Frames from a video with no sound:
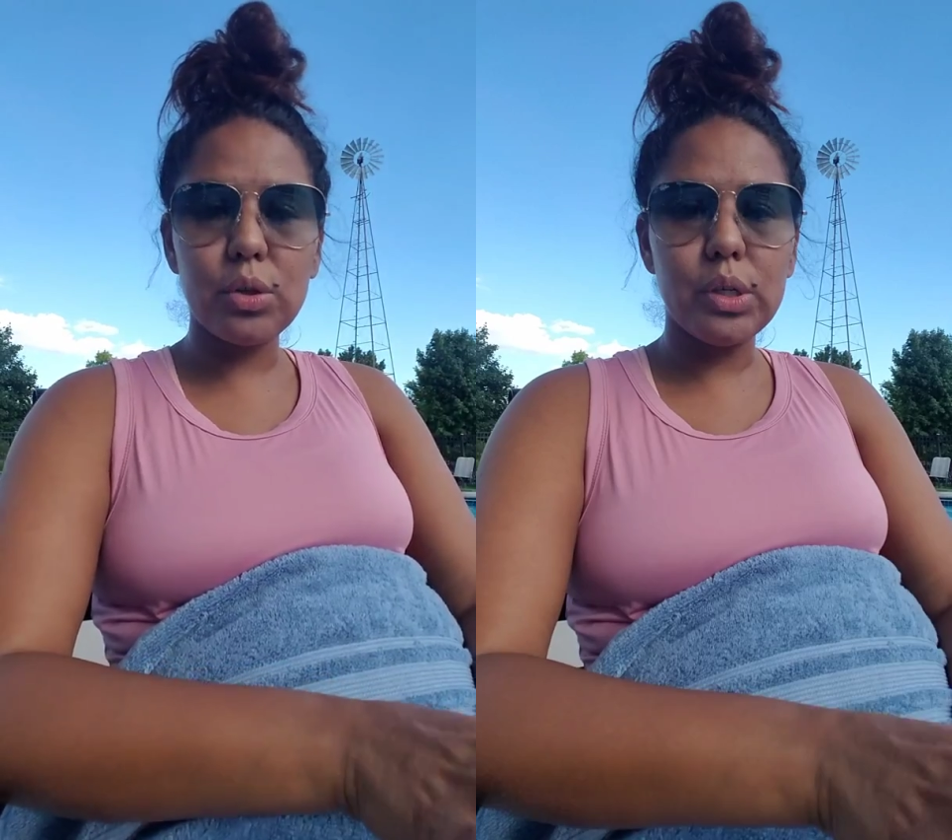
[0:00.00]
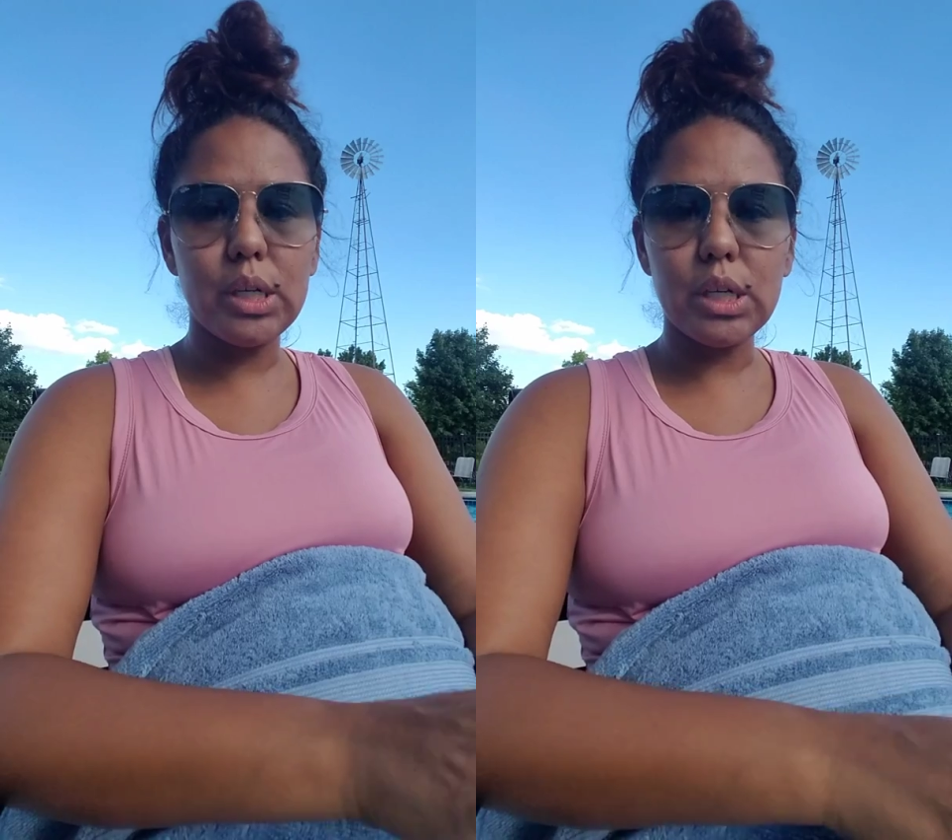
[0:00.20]

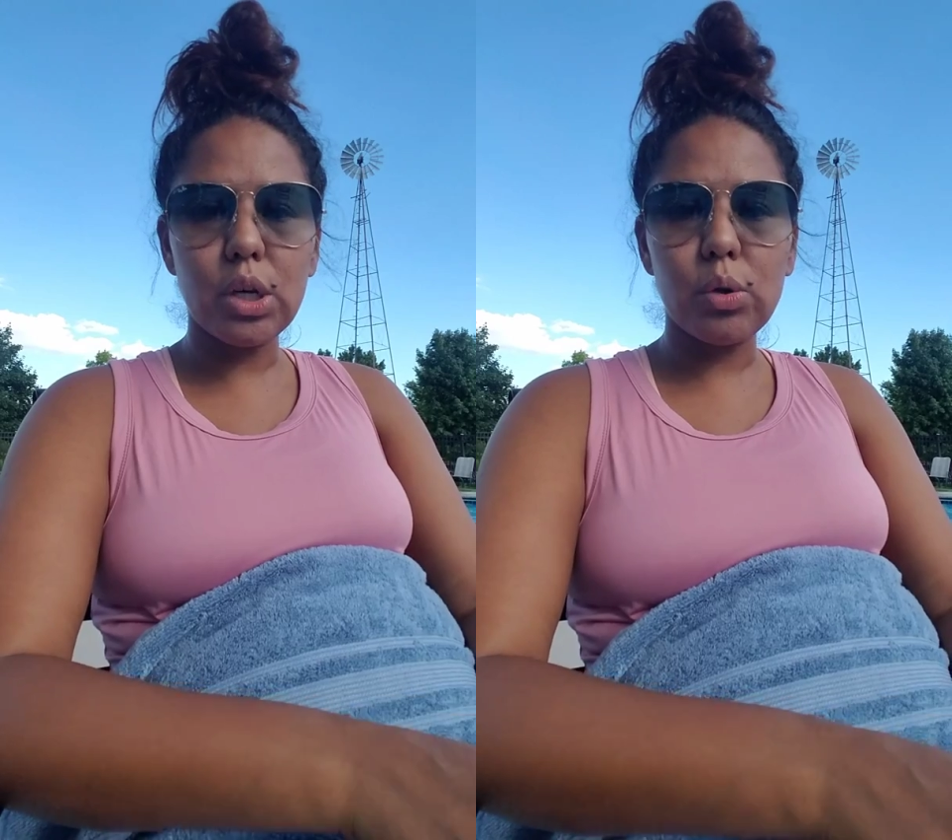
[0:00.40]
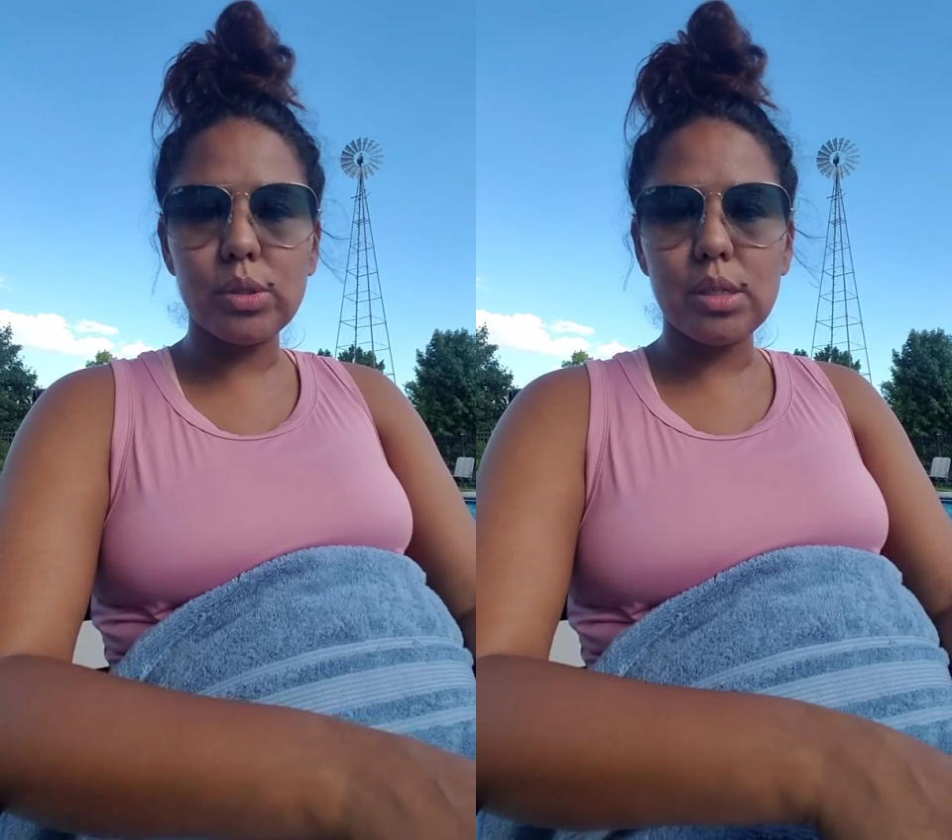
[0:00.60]
you need to
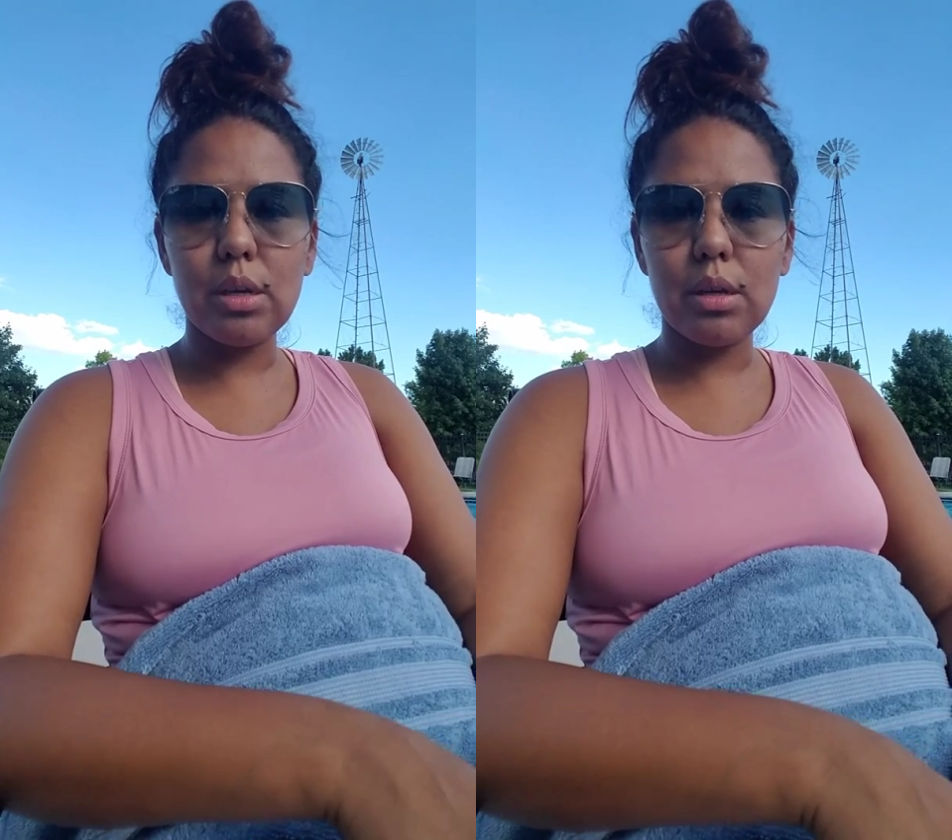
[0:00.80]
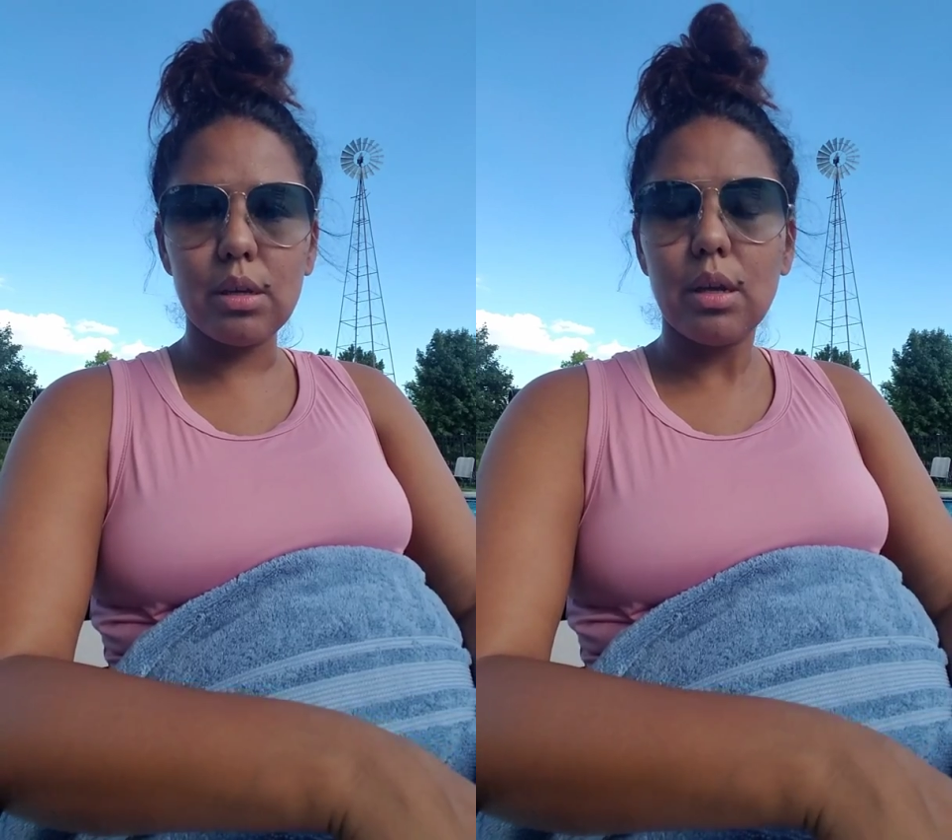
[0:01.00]
go
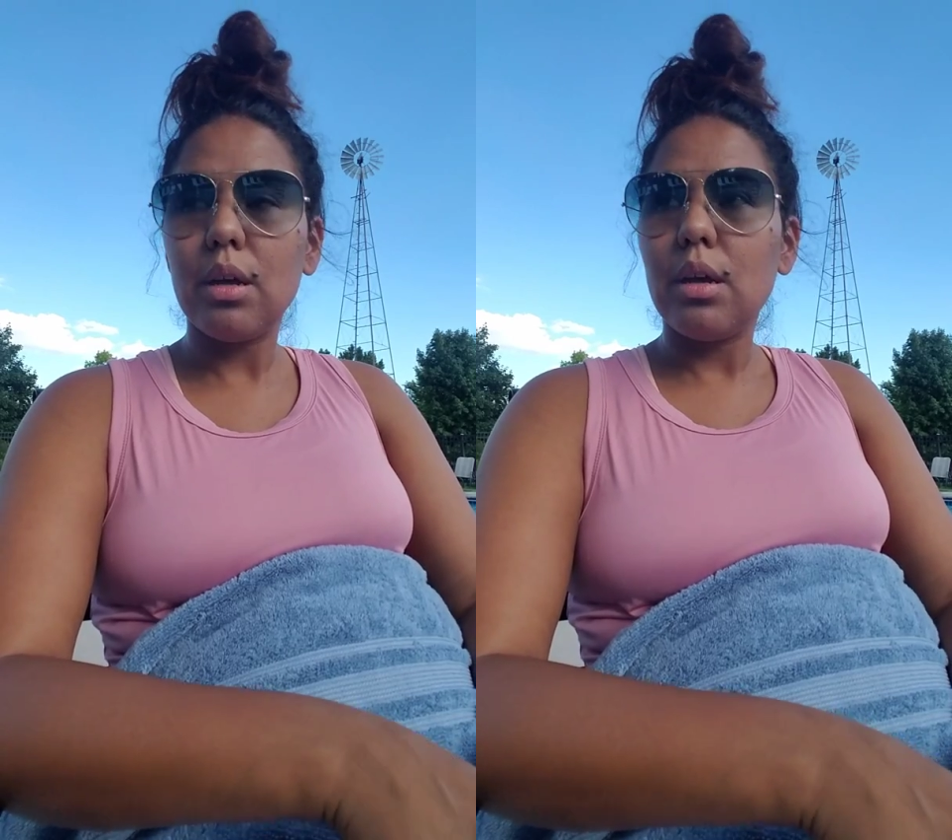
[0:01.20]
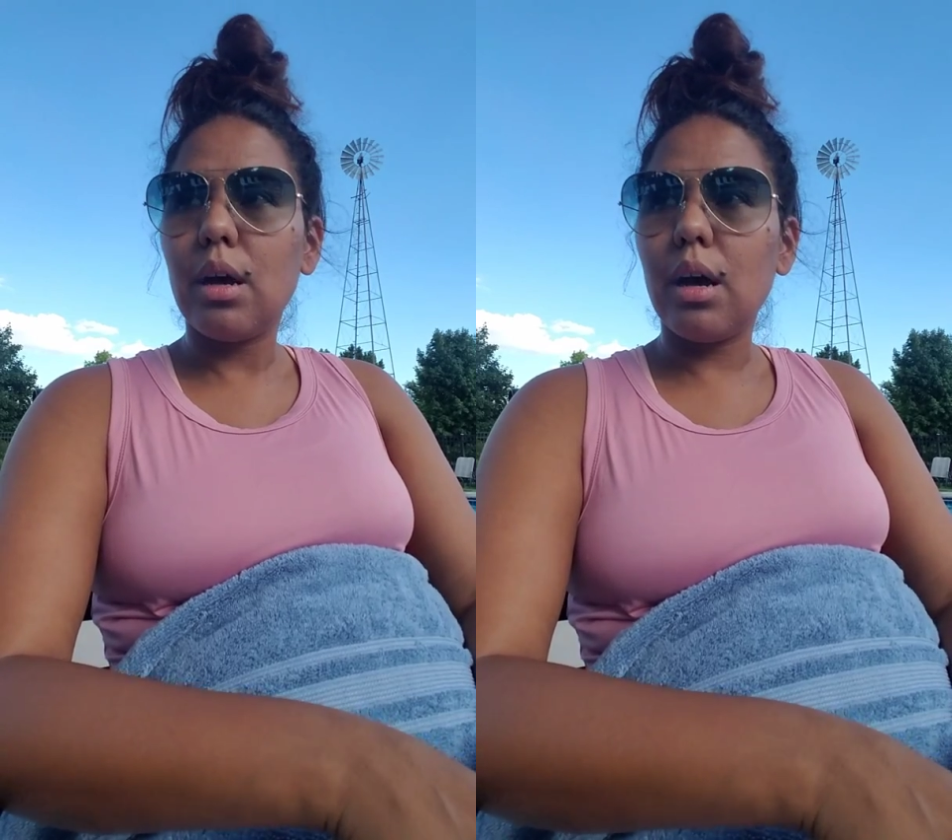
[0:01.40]
see
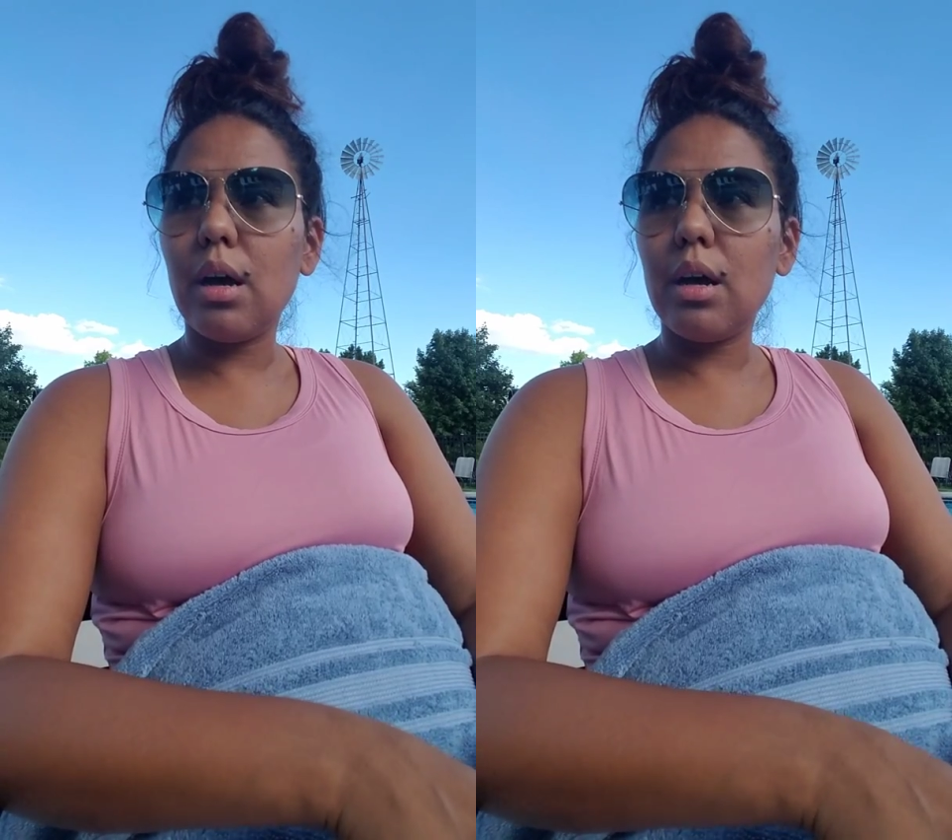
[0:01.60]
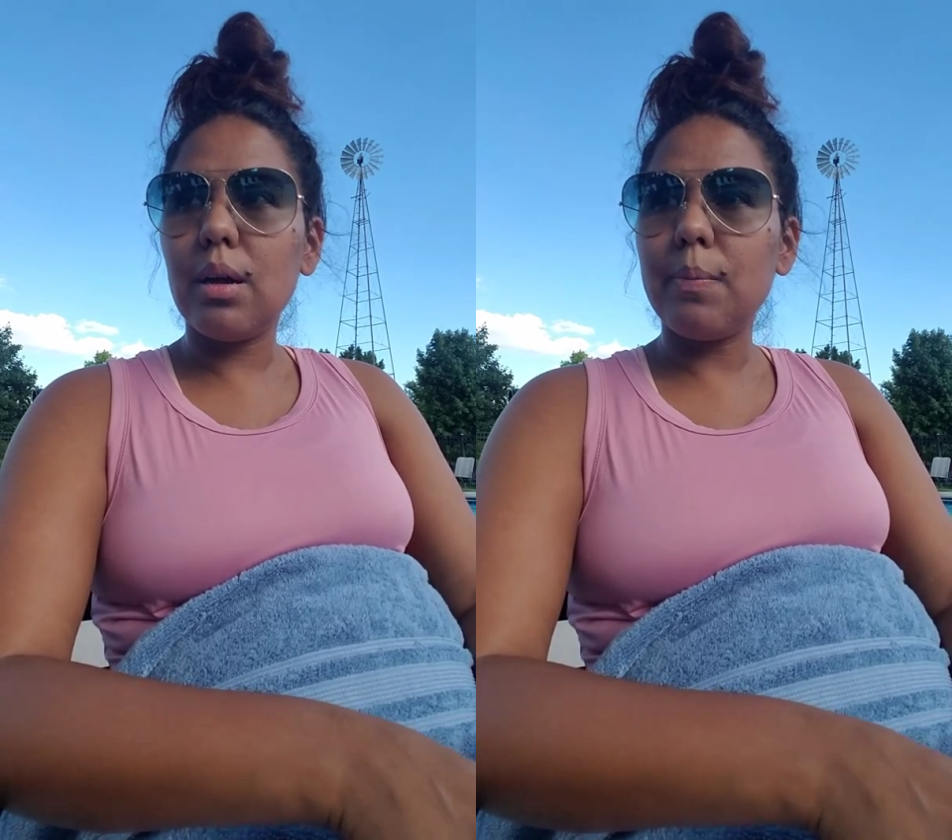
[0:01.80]

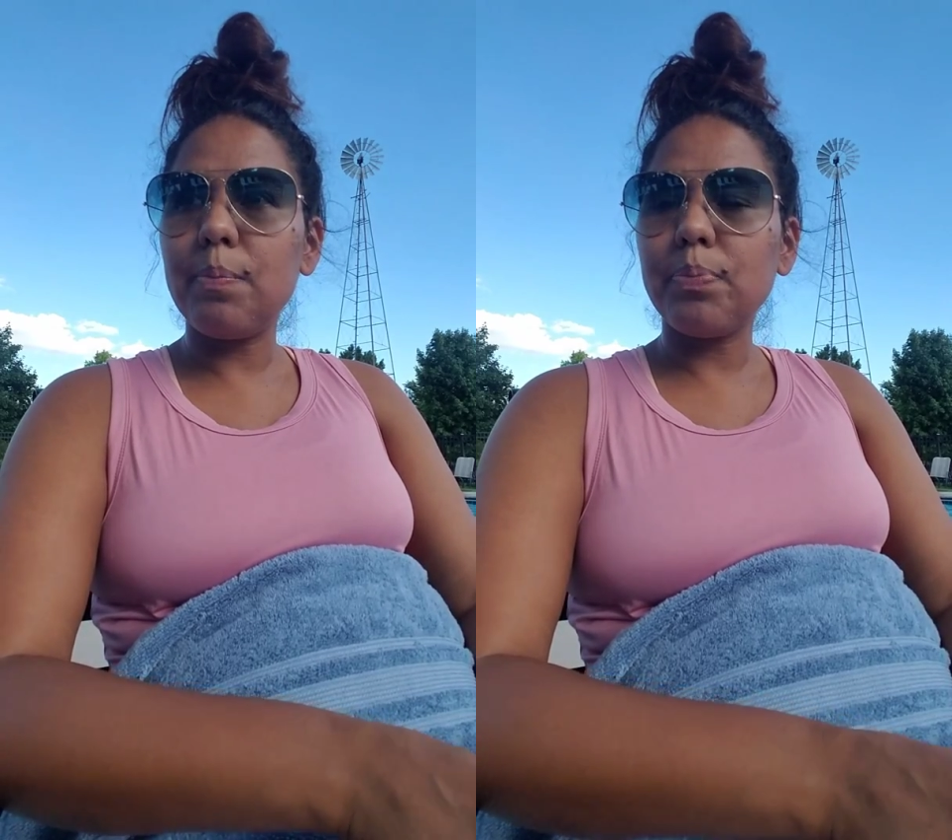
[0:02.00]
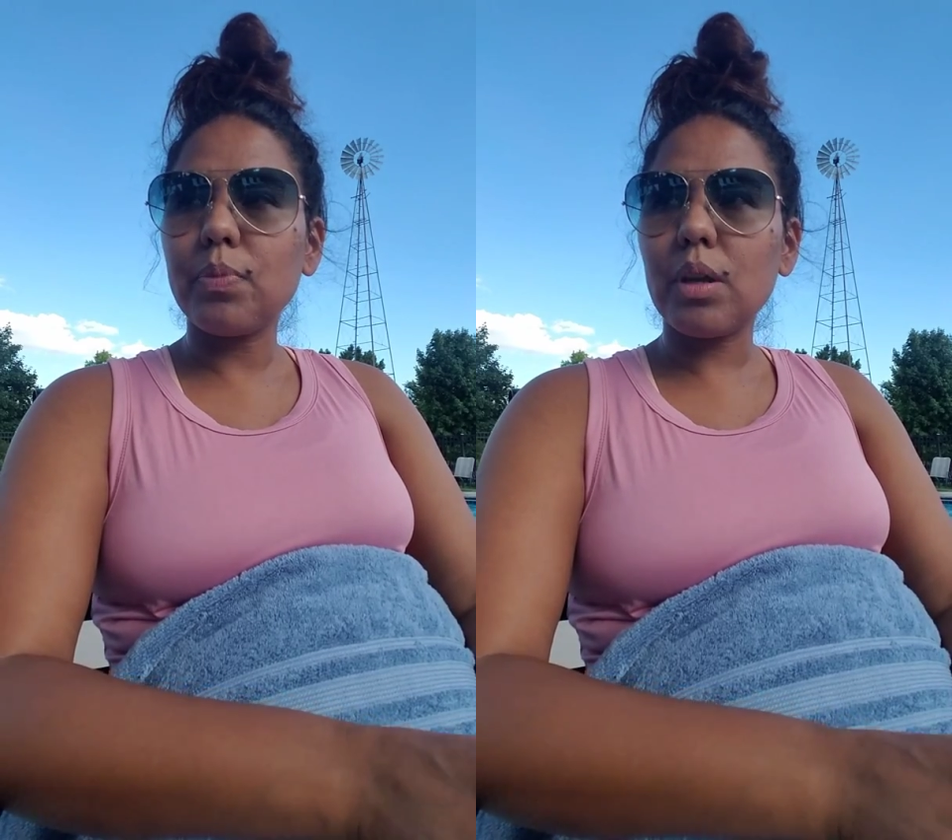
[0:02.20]

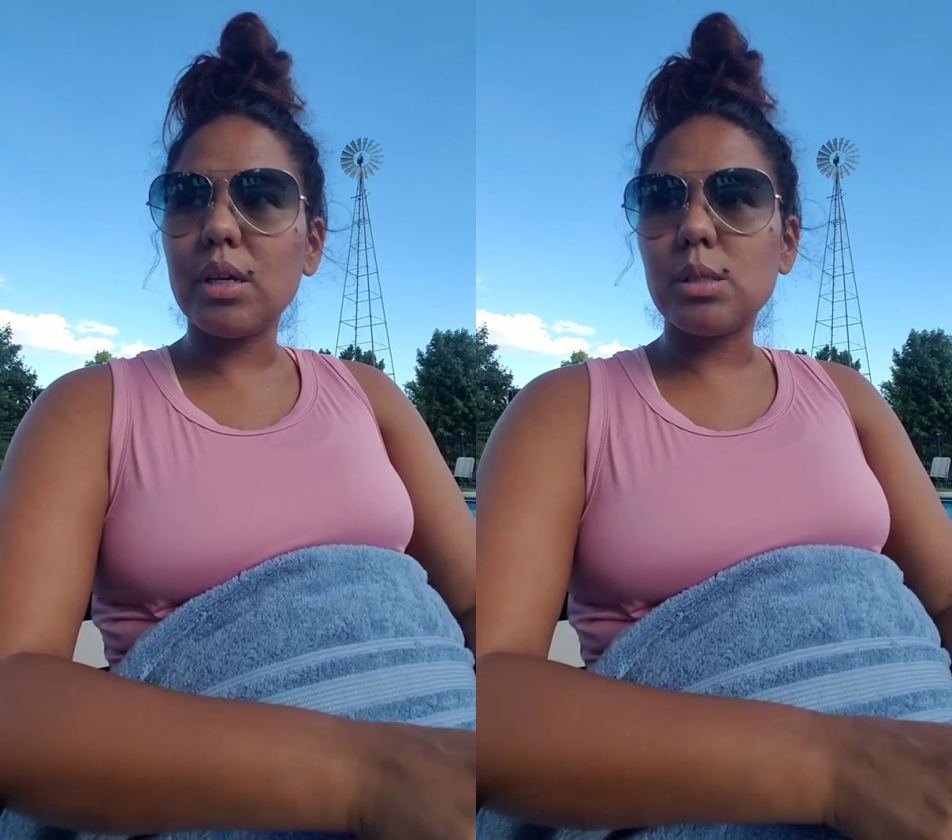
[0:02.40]
a